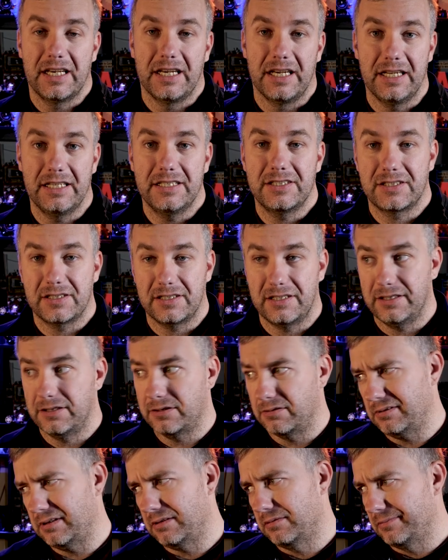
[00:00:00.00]

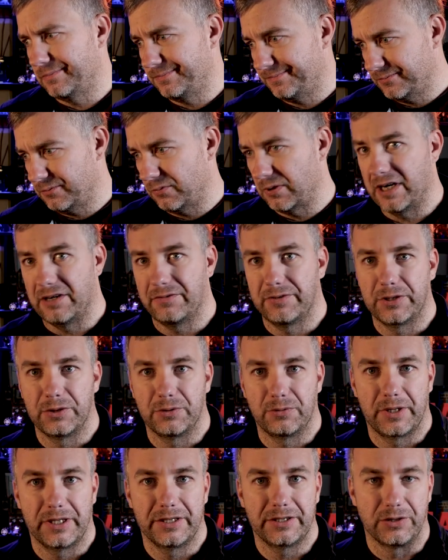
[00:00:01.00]
inside, well, wherever
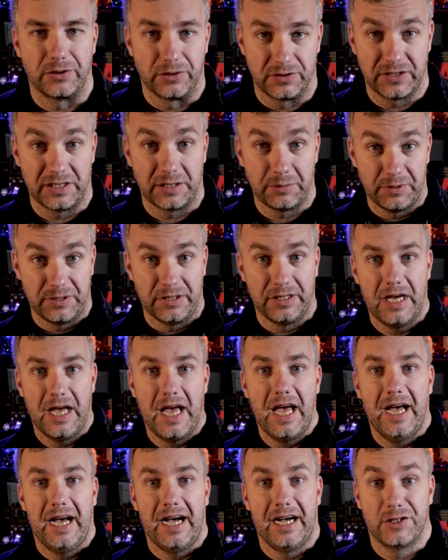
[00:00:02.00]
you're running your
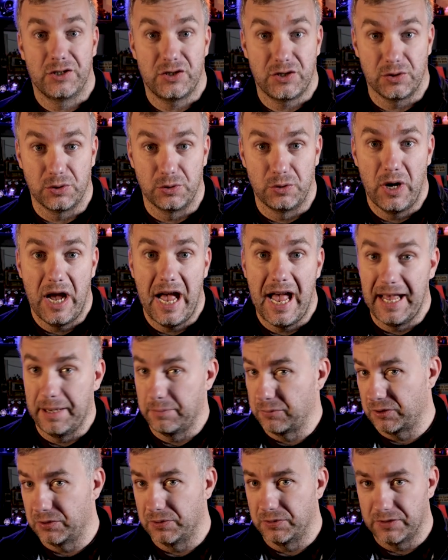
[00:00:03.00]

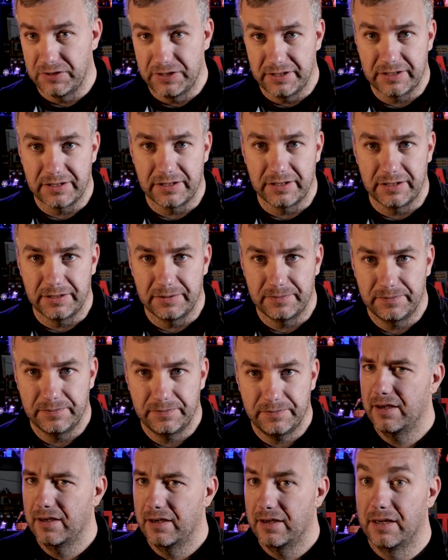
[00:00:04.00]
Zigbee2MQTT.
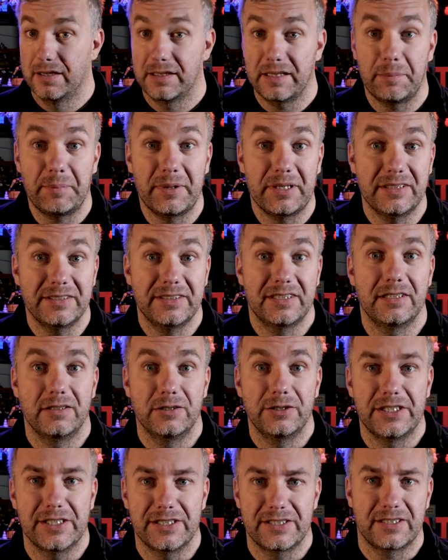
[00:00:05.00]
And up
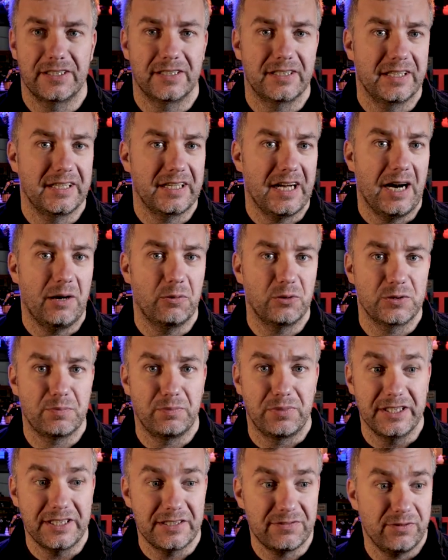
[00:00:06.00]
until yesterday, I was
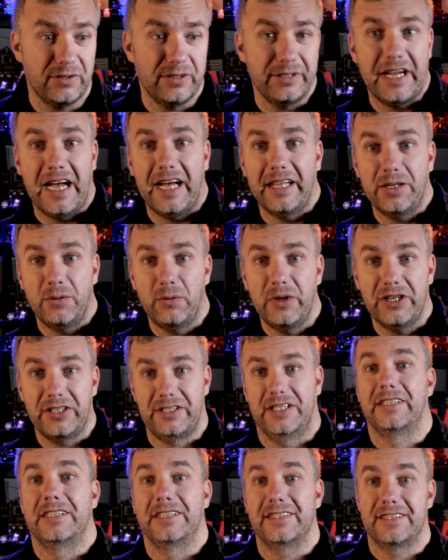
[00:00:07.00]
blissfully unaware
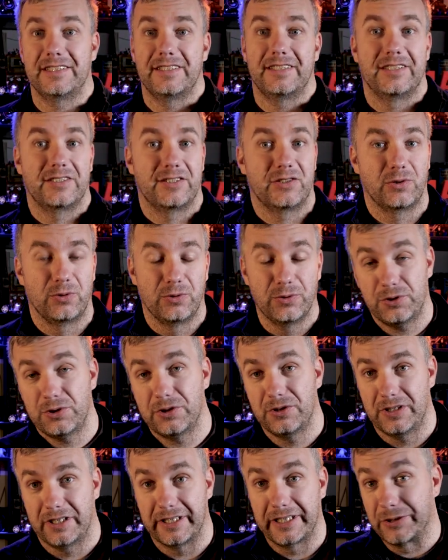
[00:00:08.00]
that this is a
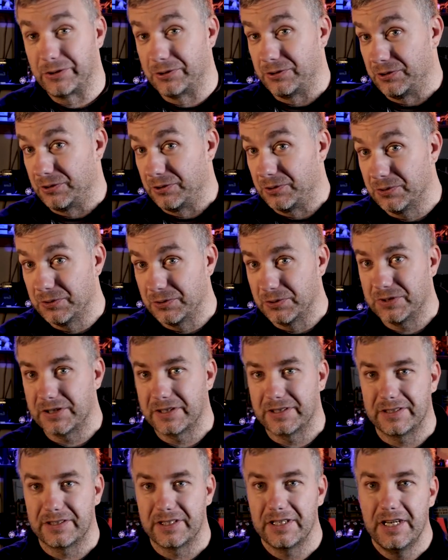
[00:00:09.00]
solution I could use
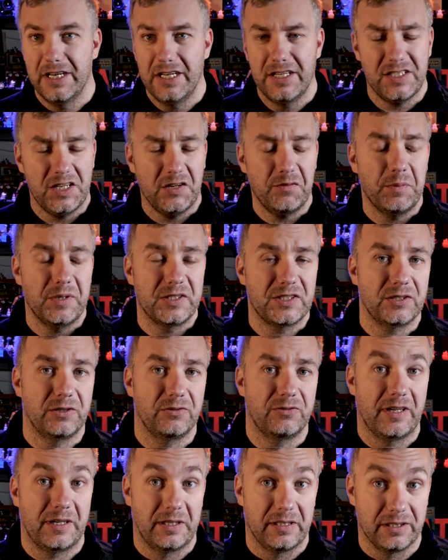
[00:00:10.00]
and save
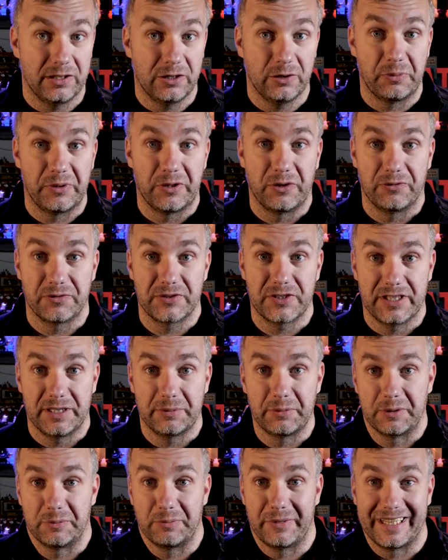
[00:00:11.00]
myself a little bit of
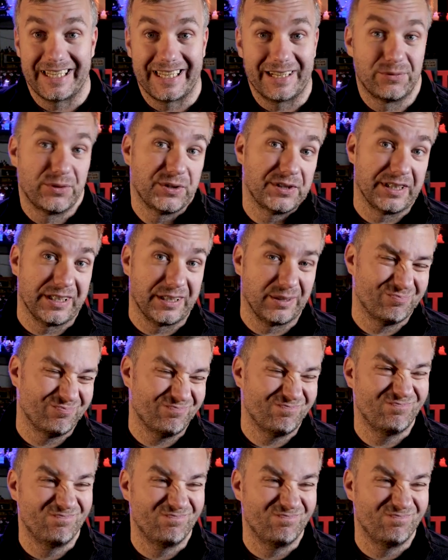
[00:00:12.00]
time and make everything